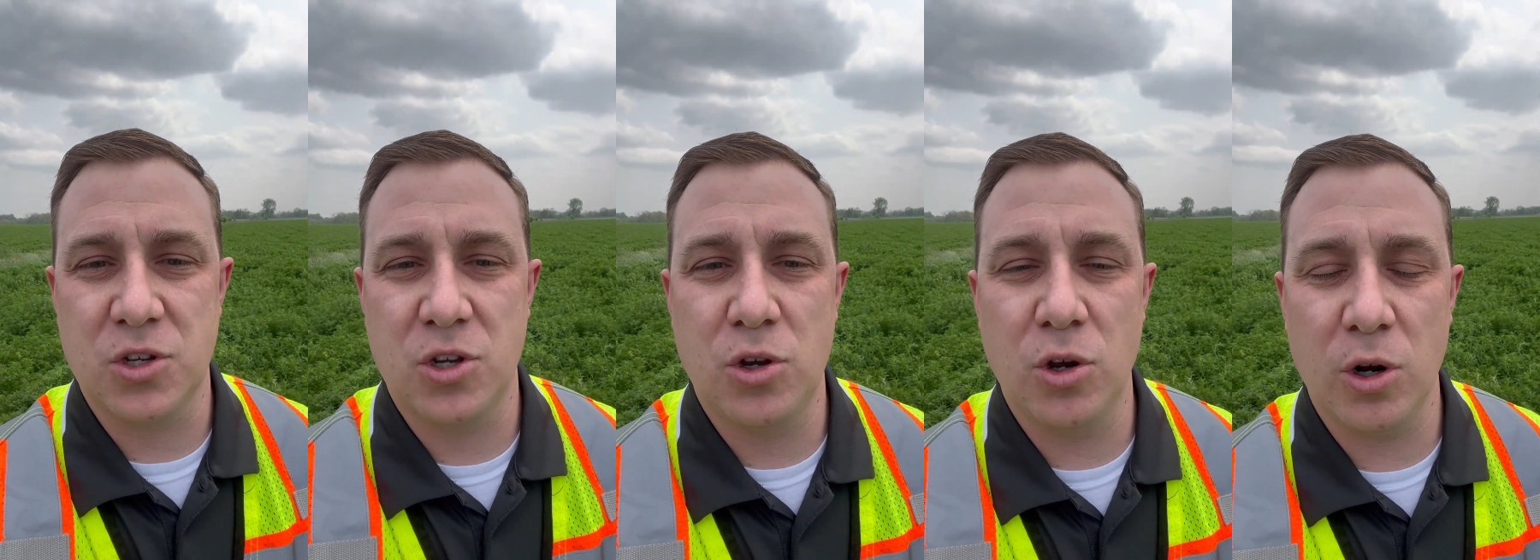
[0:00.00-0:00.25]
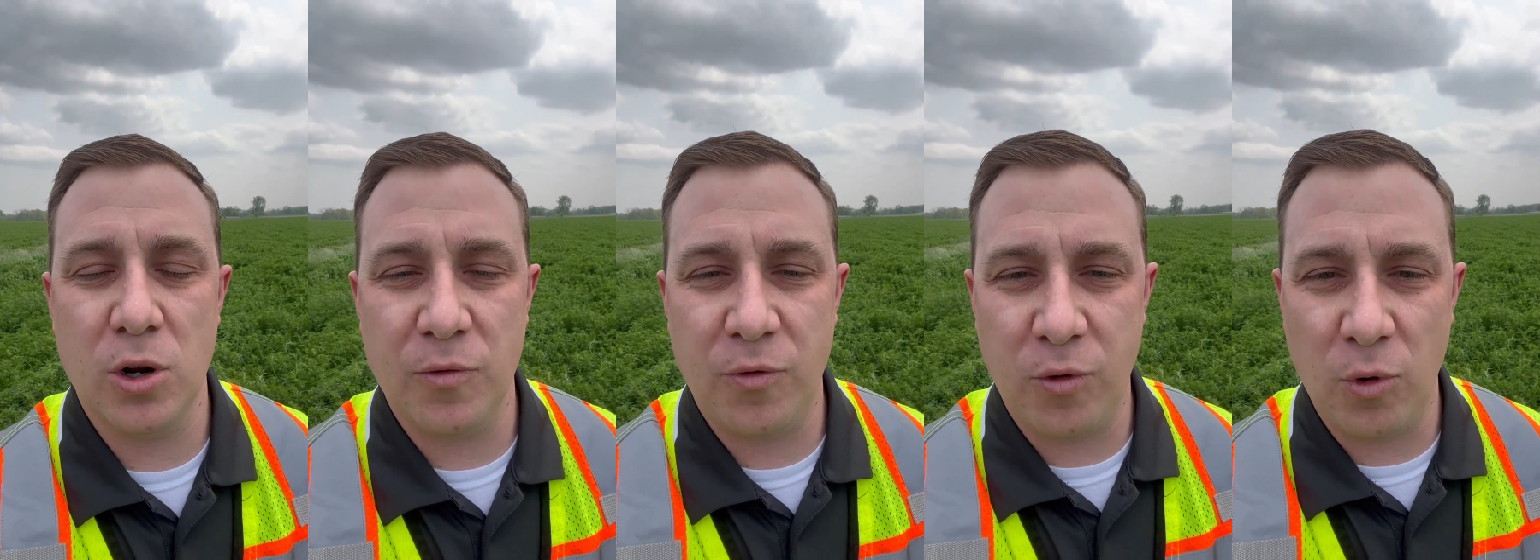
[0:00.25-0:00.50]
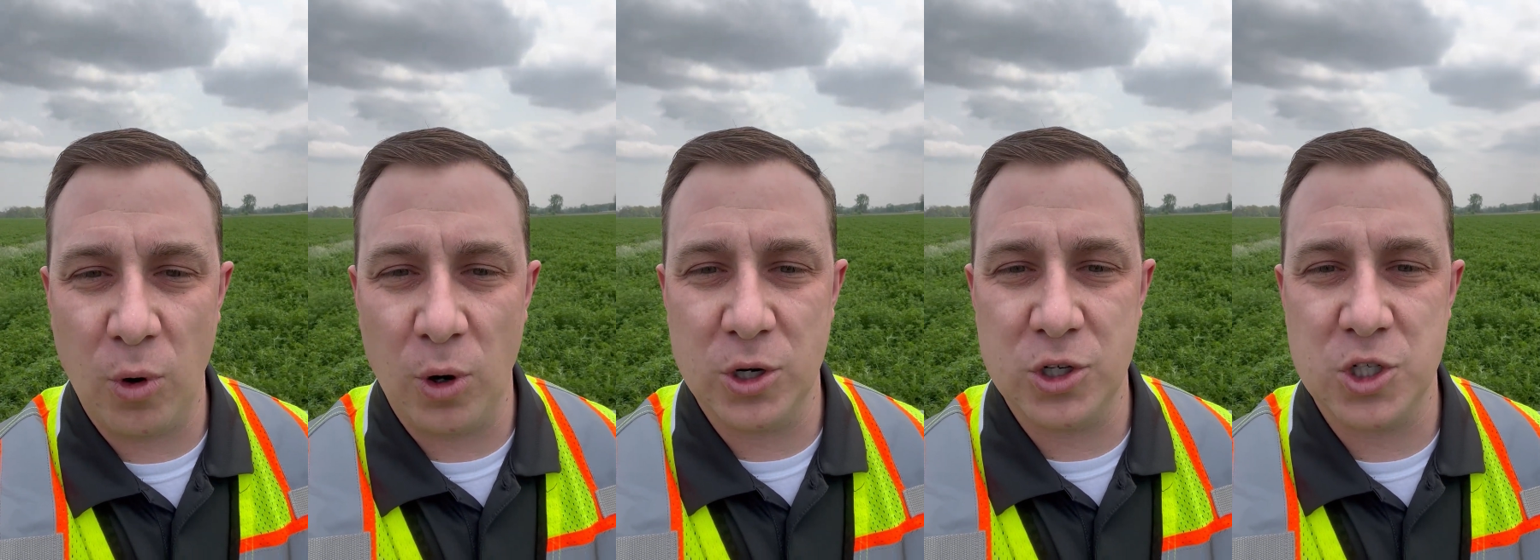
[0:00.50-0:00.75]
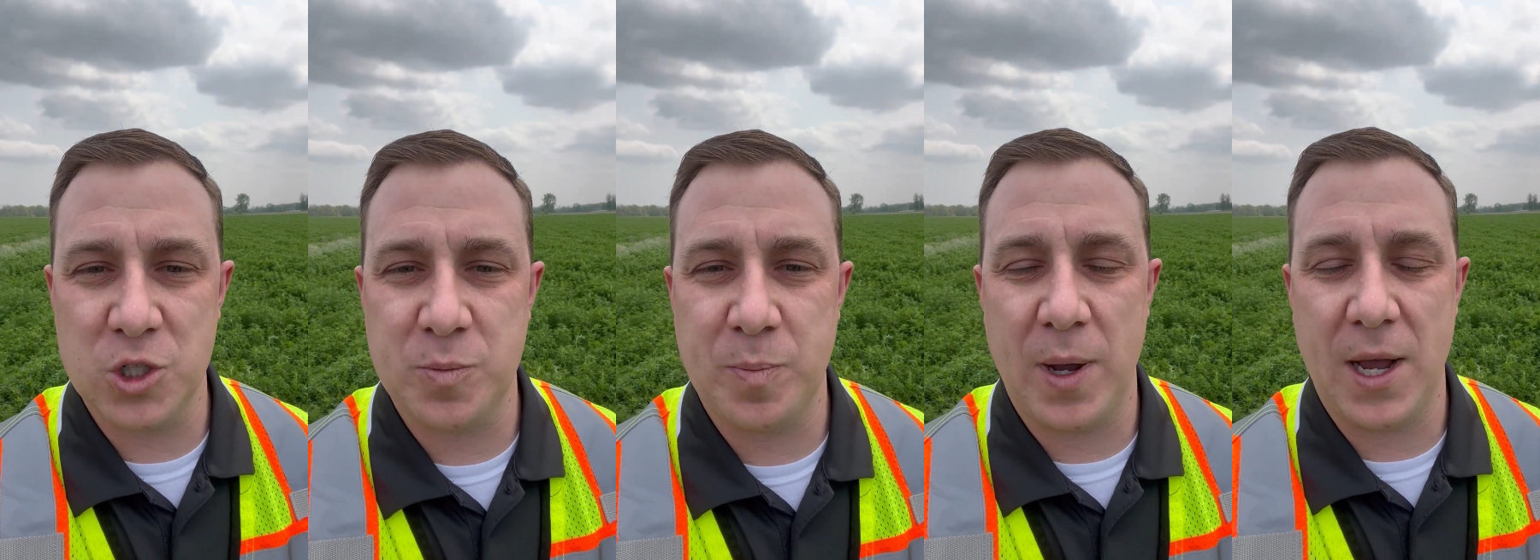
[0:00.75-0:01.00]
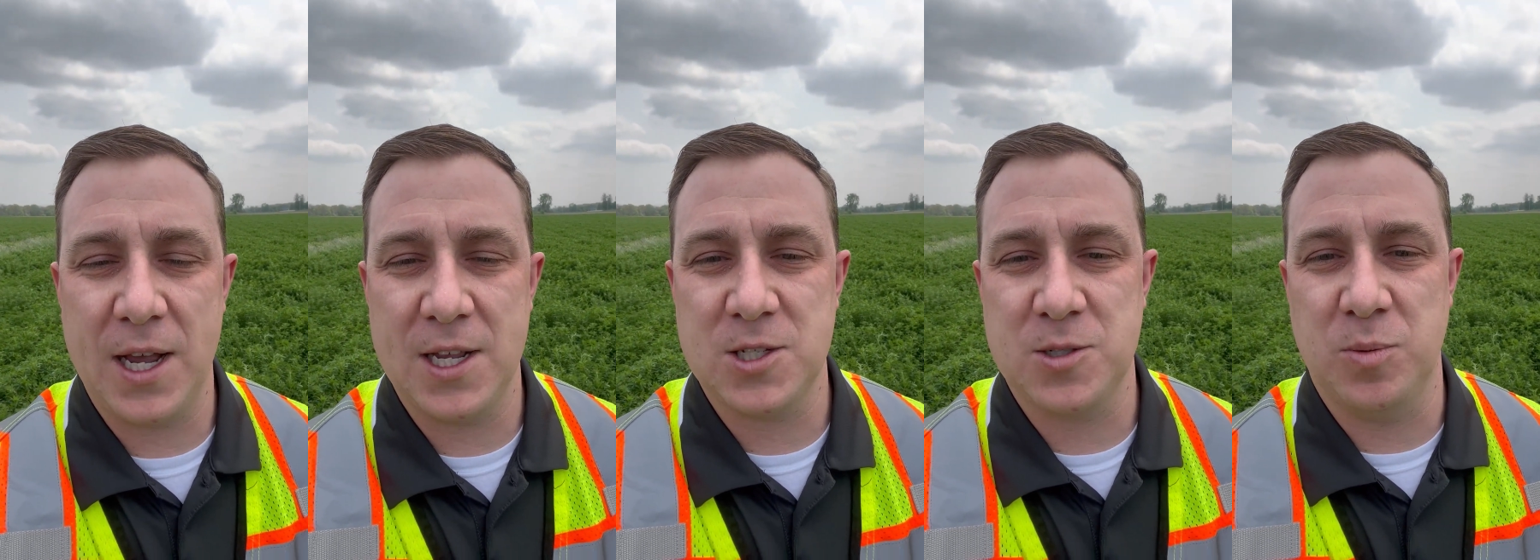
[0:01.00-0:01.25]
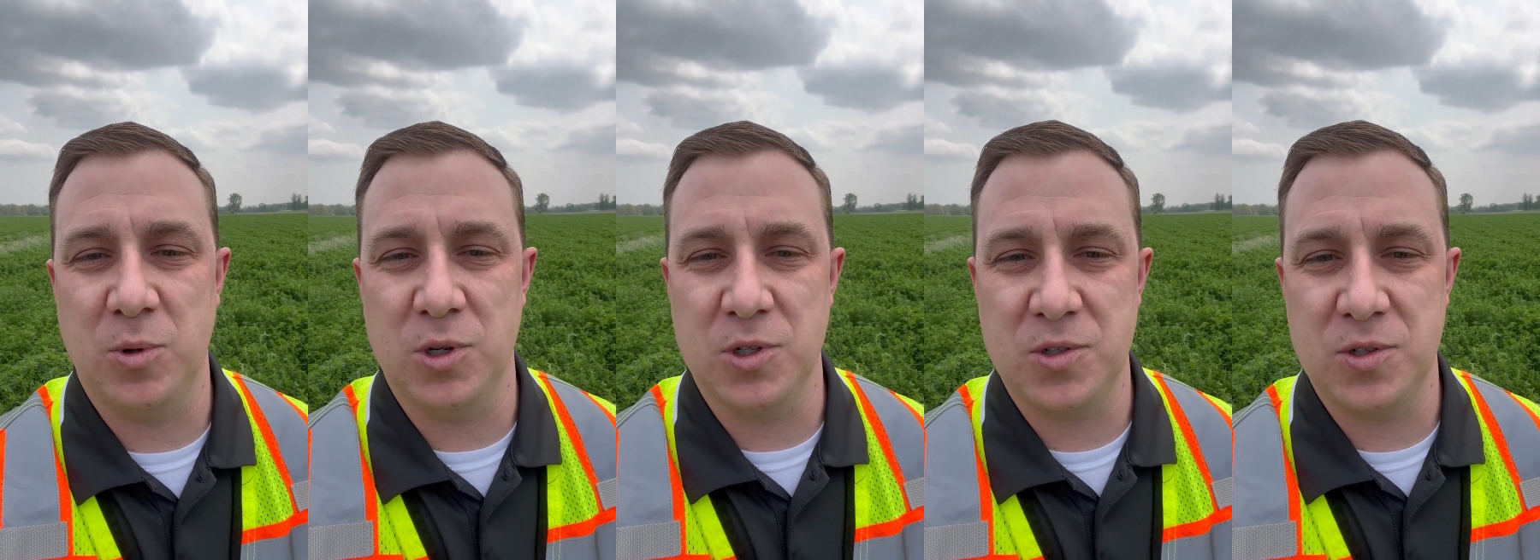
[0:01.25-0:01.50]
good a forage as
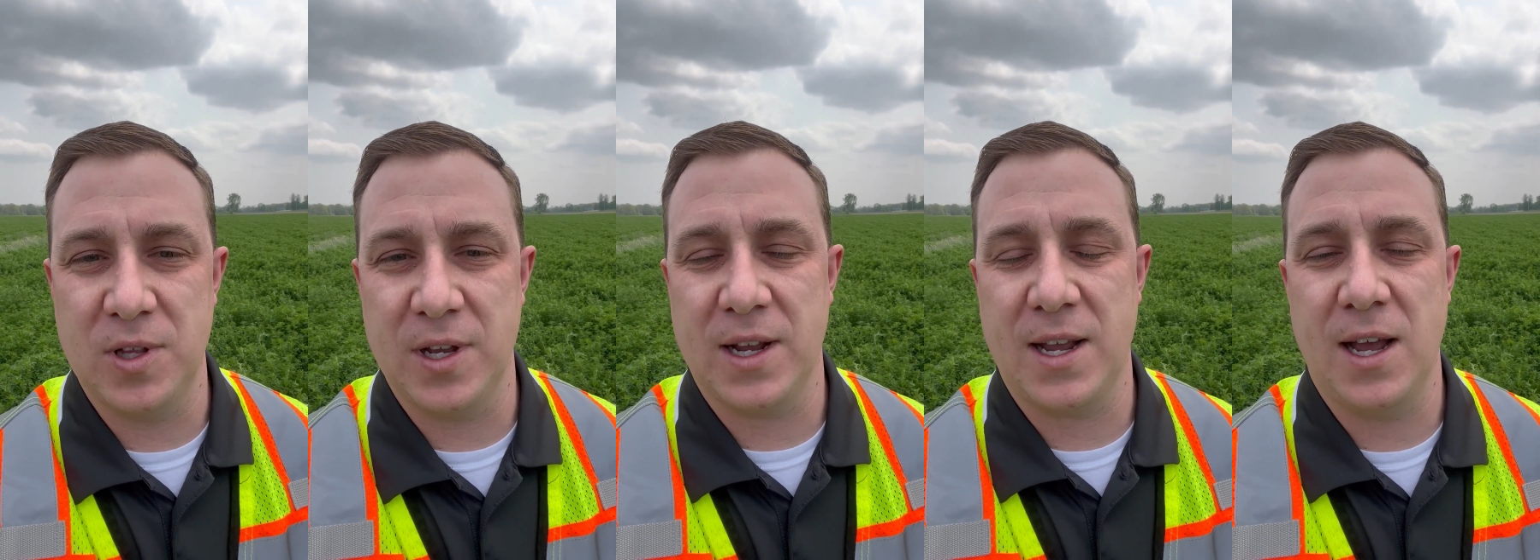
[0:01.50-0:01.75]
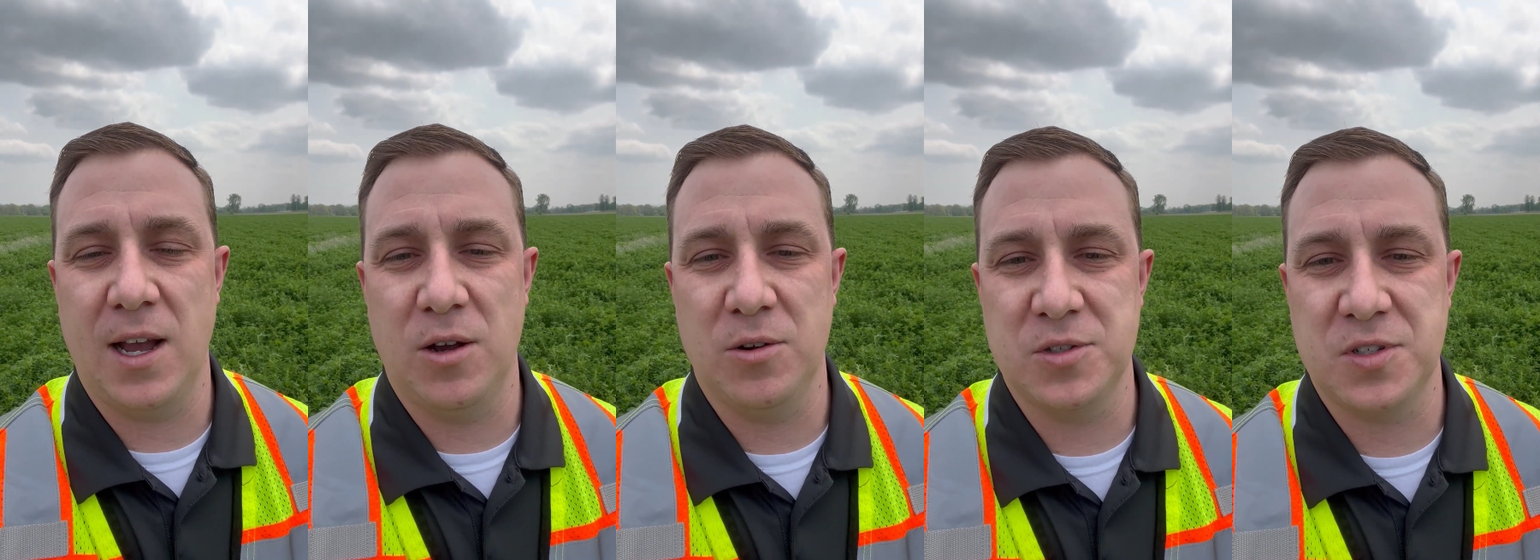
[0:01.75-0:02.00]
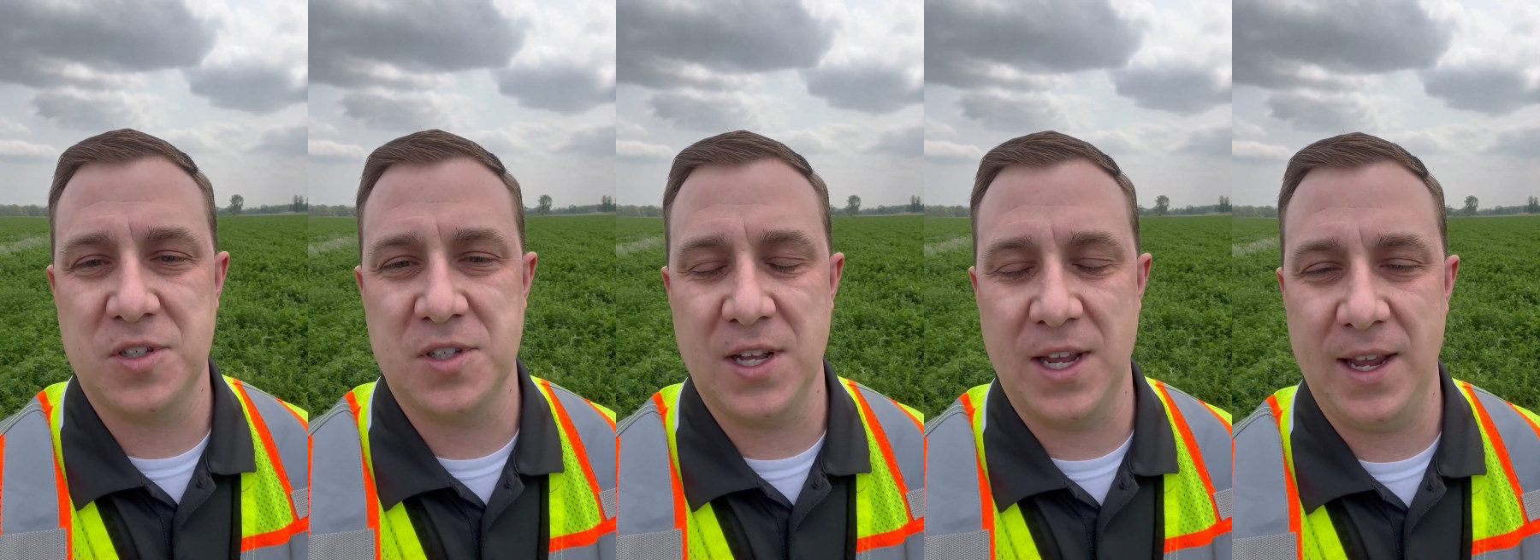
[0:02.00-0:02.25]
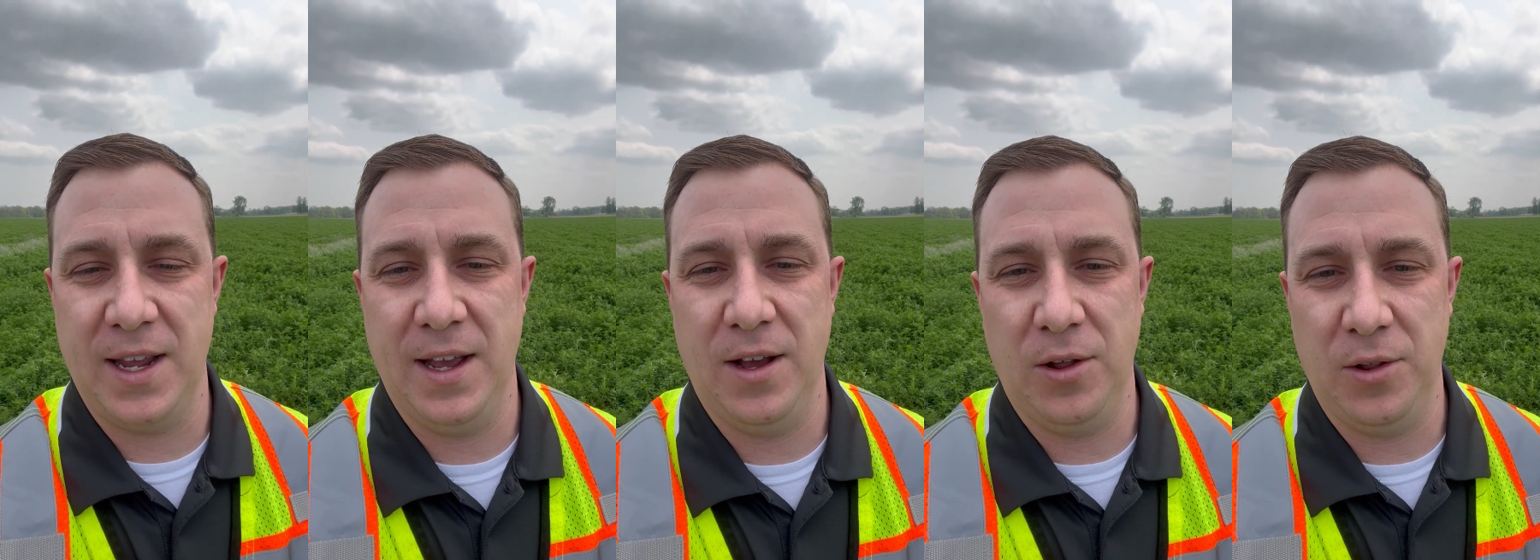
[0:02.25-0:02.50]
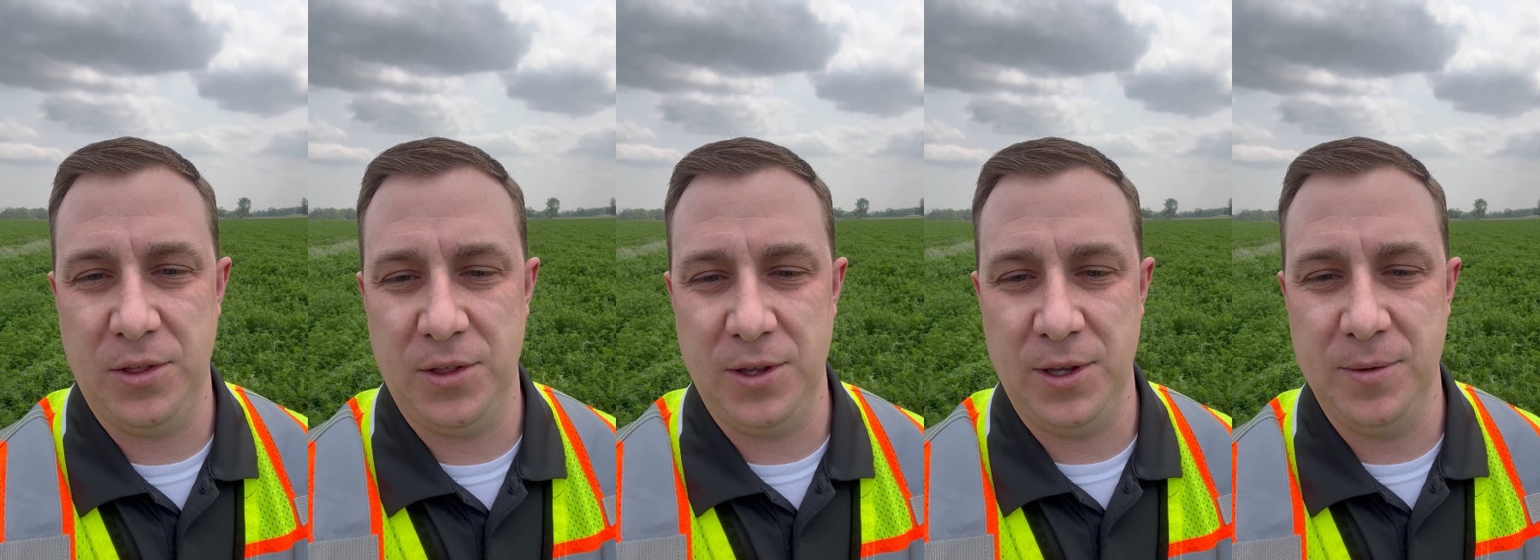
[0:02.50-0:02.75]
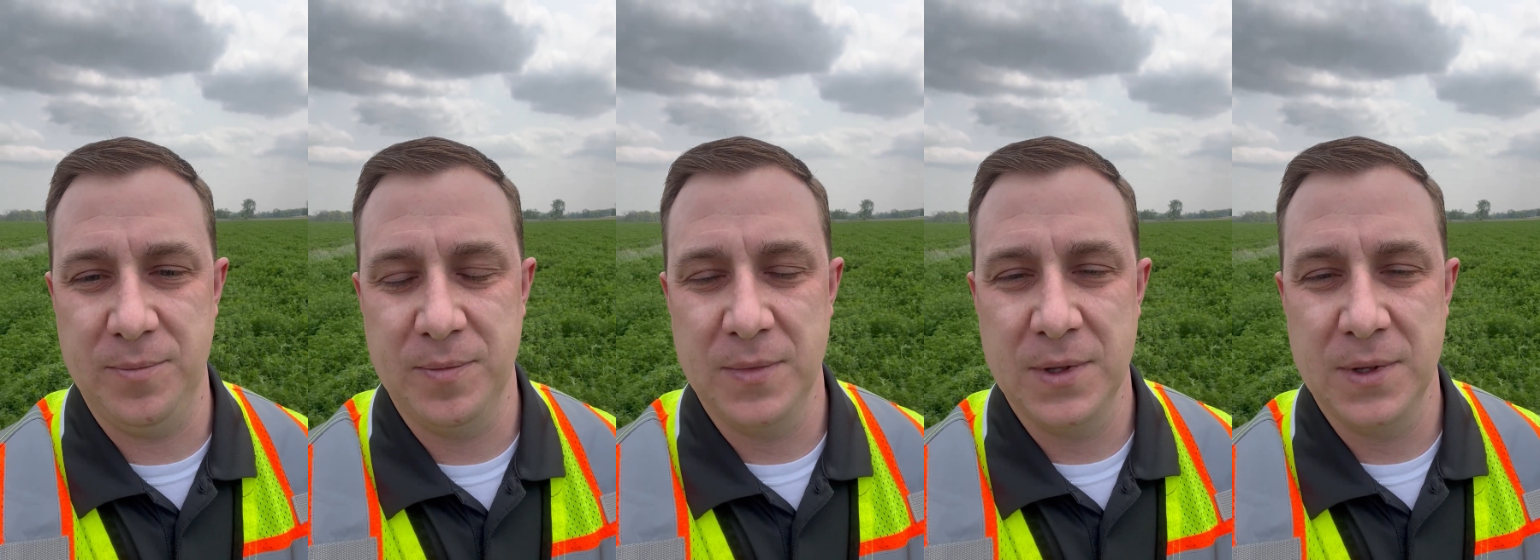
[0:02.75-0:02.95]
possible so that cows stay healthy.